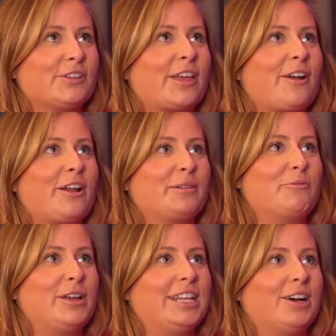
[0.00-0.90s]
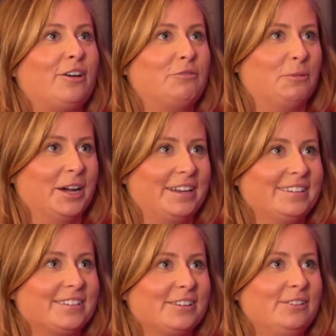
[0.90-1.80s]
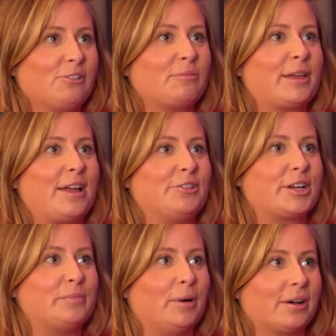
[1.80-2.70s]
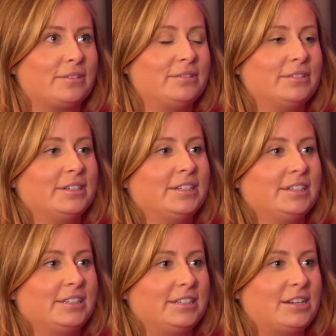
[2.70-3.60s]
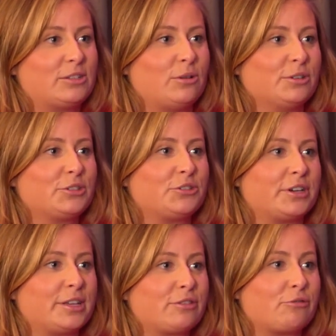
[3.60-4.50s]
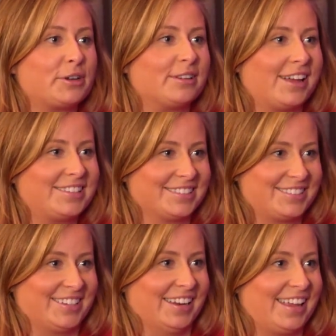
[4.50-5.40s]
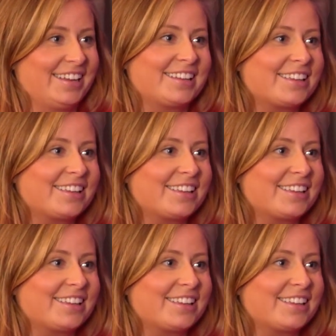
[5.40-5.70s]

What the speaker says: like, all right, I'm weaning off wine. Normally I drink a bottle. So I'll just drink 3 glasses tonight.